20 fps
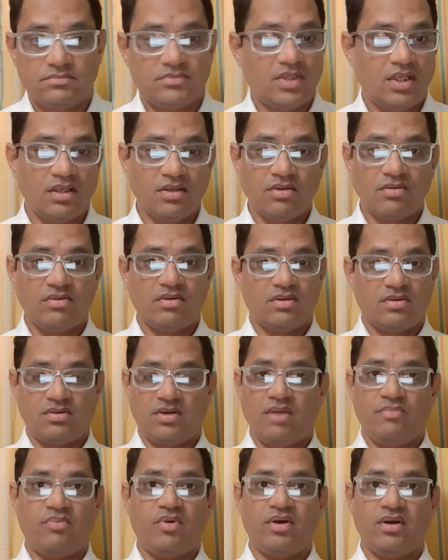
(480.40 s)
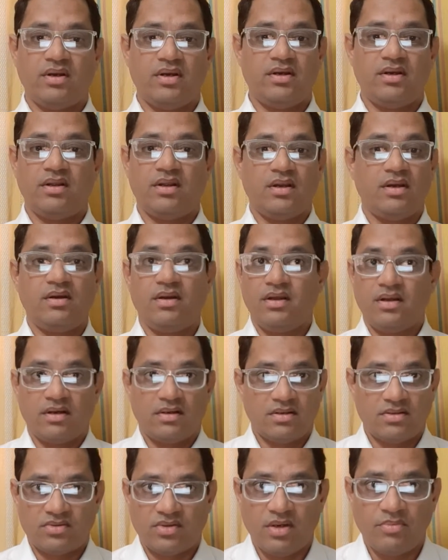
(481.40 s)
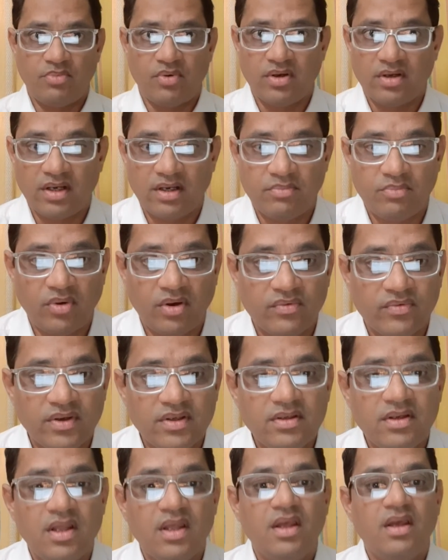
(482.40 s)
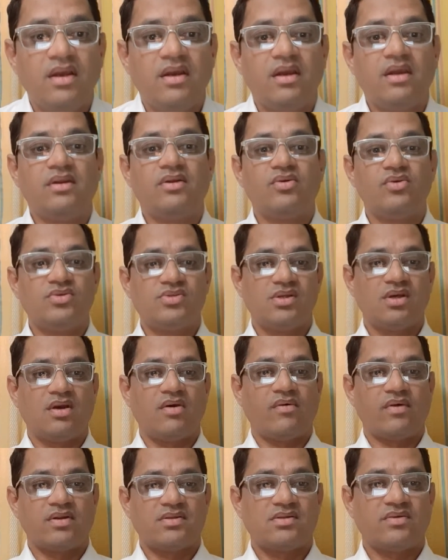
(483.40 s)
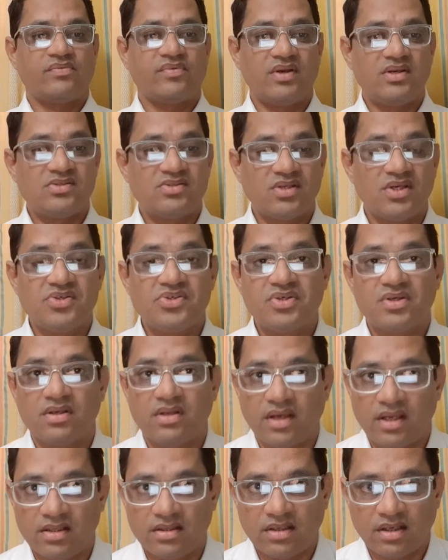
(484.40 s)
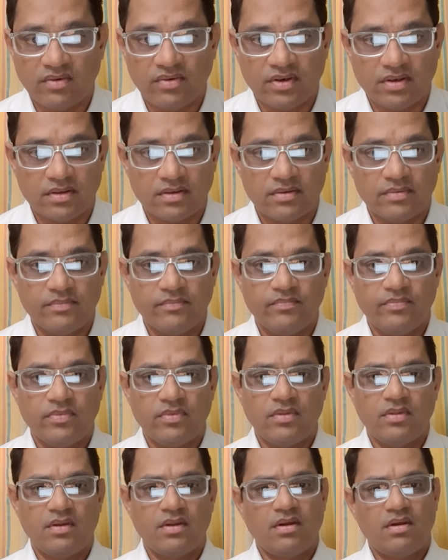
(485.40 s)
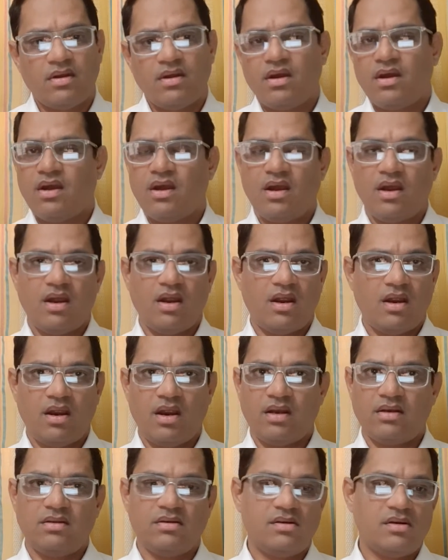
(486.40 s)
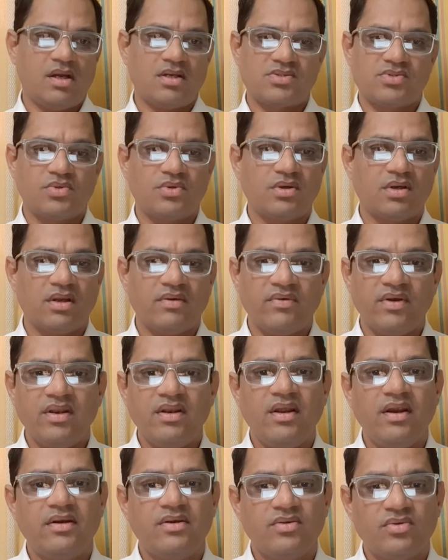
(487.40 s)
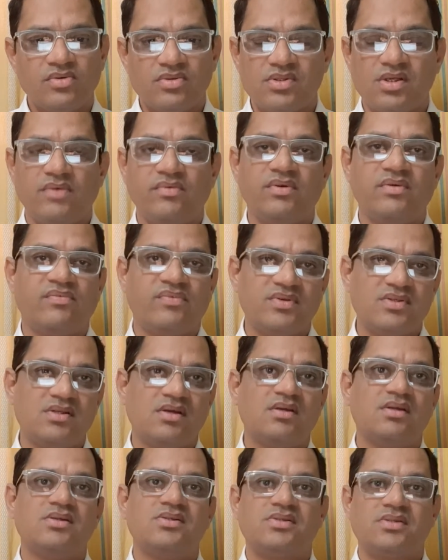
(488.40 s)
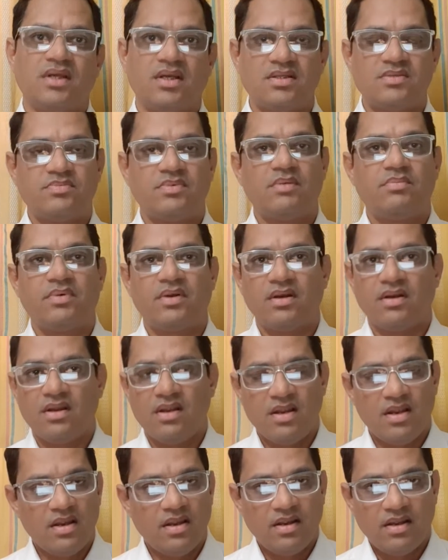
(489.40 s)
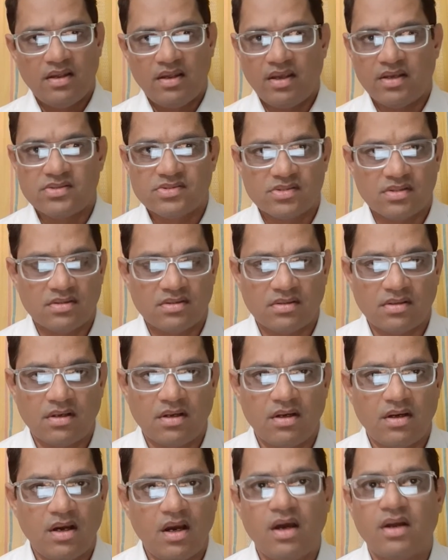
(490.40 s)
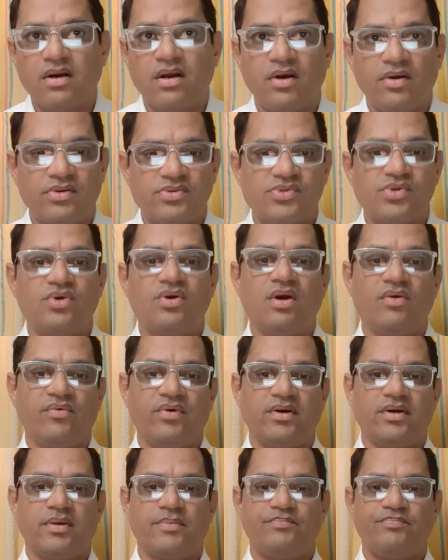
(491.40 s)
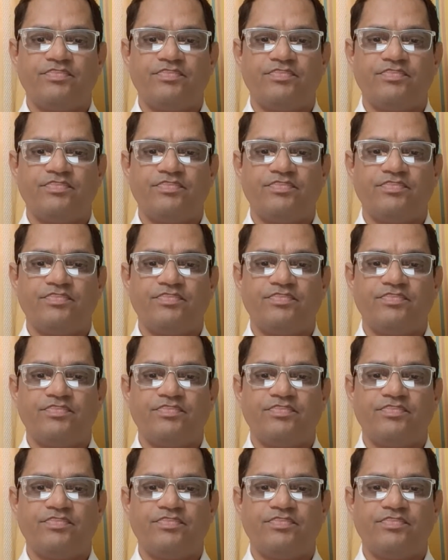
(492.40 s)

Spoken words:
In indicator 3.8.1, inclusive coverage of essential health cover at the grassroots level, and even physically challenged people, etc. are also covered.